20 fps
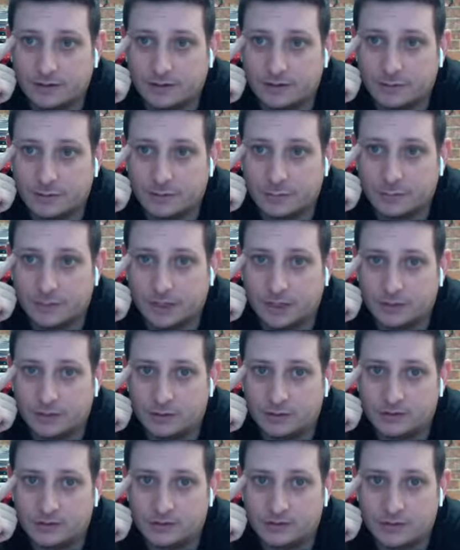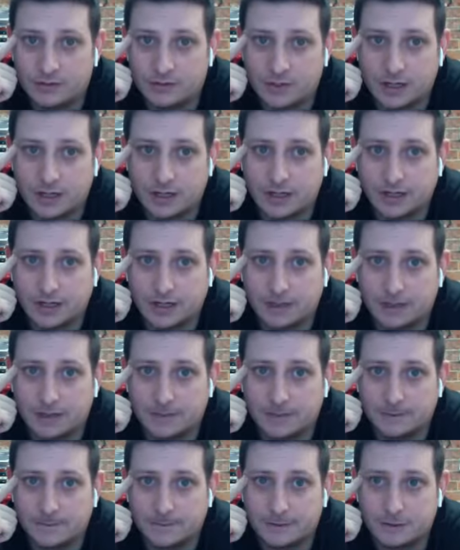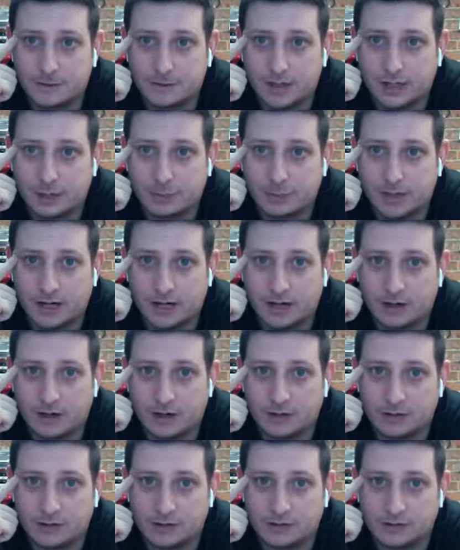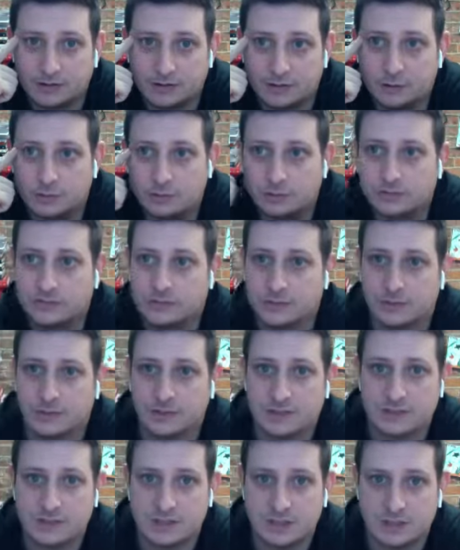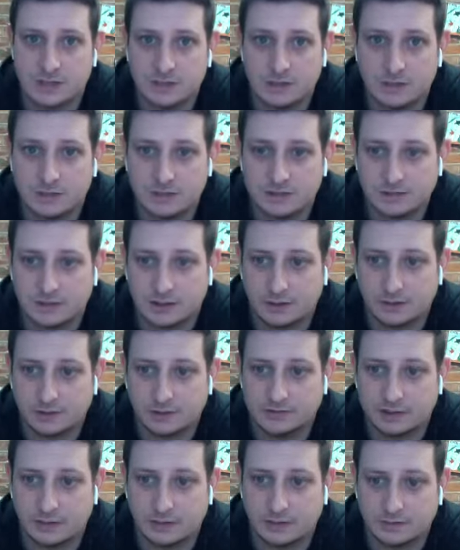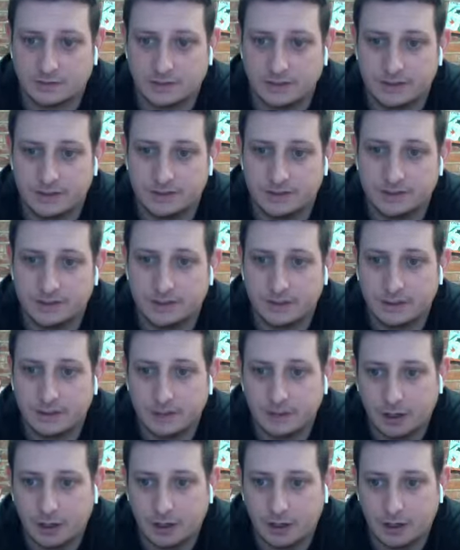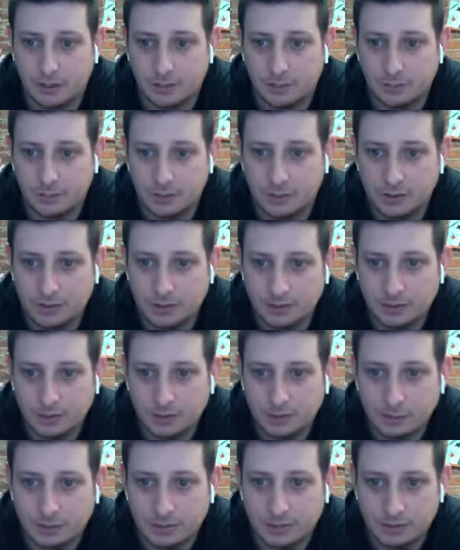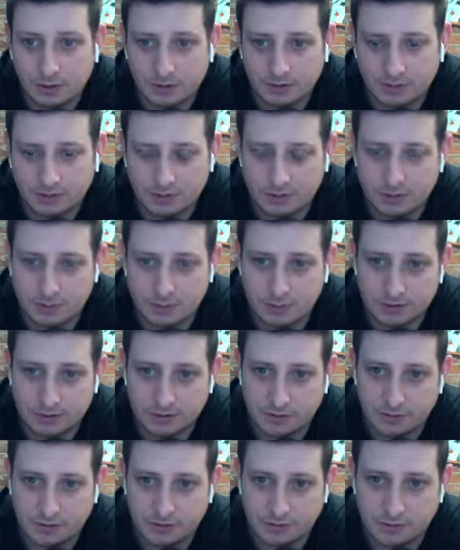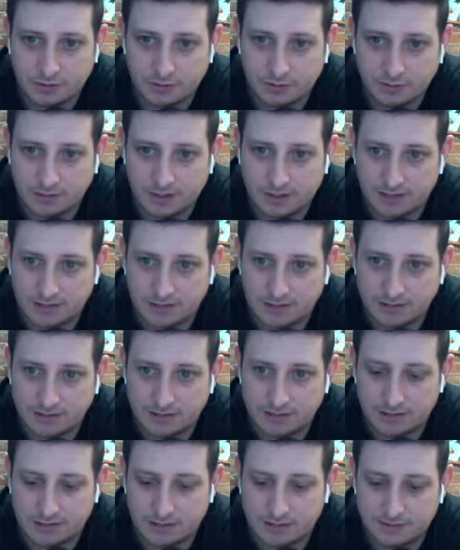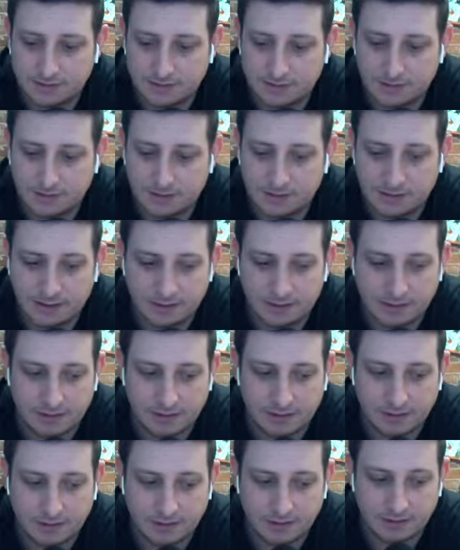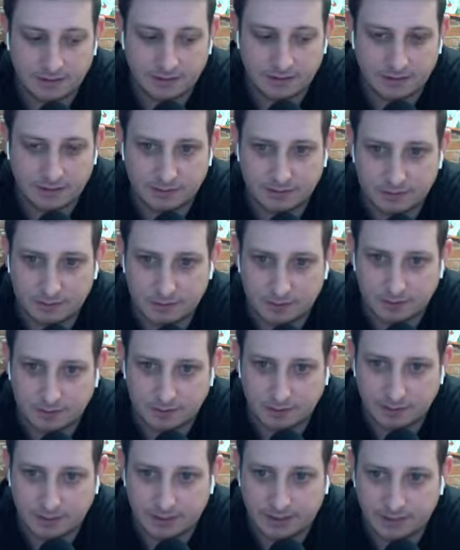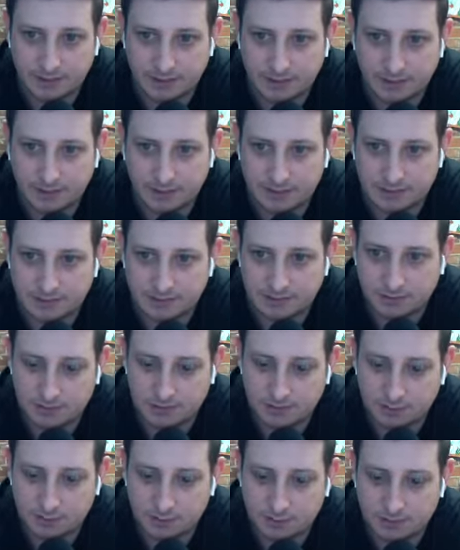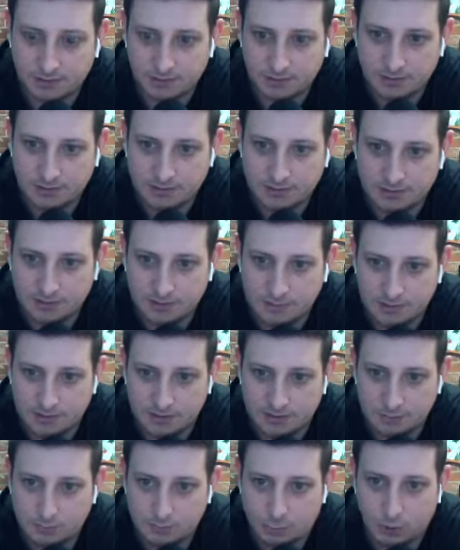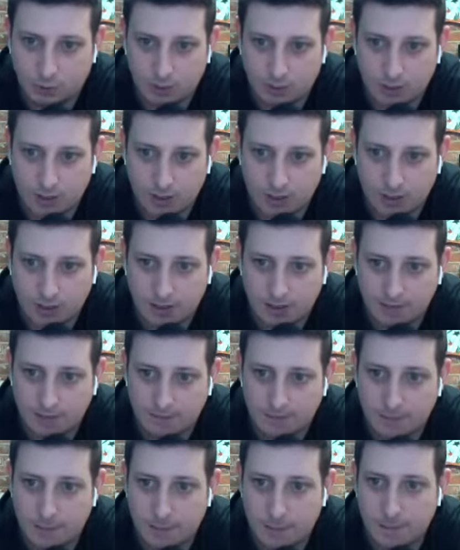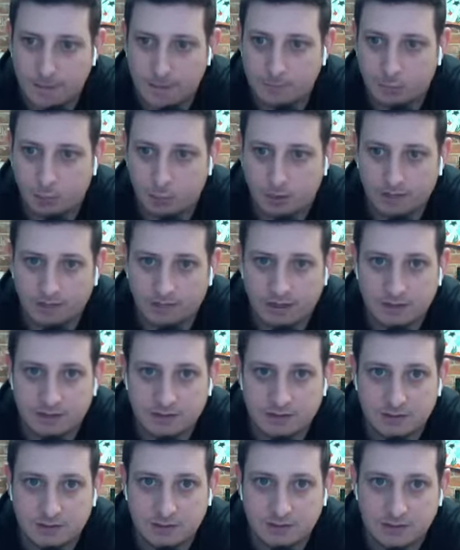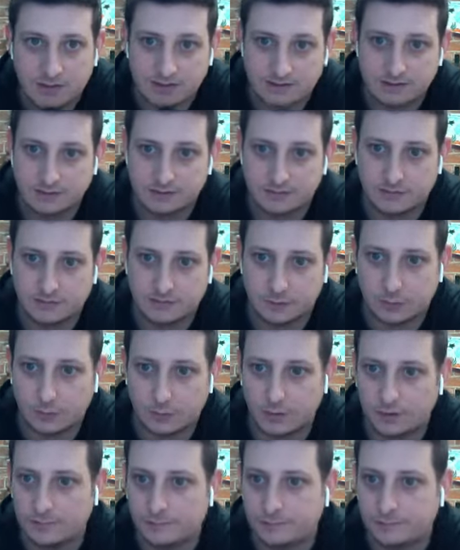being used as a trading trading pair and also to exchange or settle settle fees. Um, but there are also some other use cases to this, and and I think this is a good spot for you to kind of get into some of these more uh, more advanced use cases for the coin.